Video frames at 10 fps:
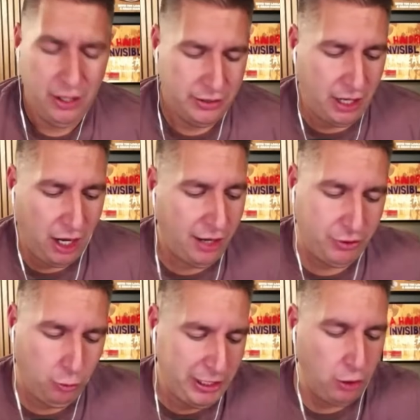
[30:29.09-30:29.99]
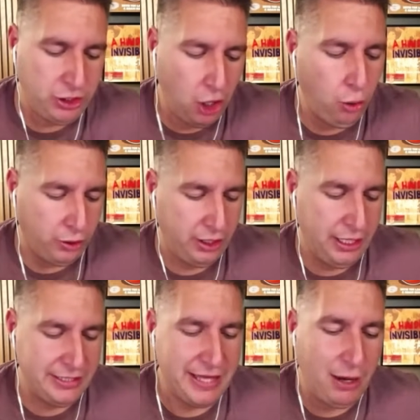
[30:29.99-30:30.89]
to offer. We know Jokic
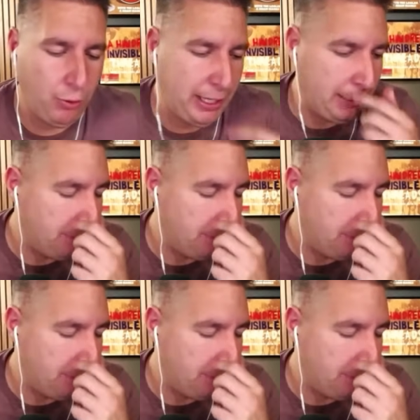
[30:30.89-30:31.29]
is that way.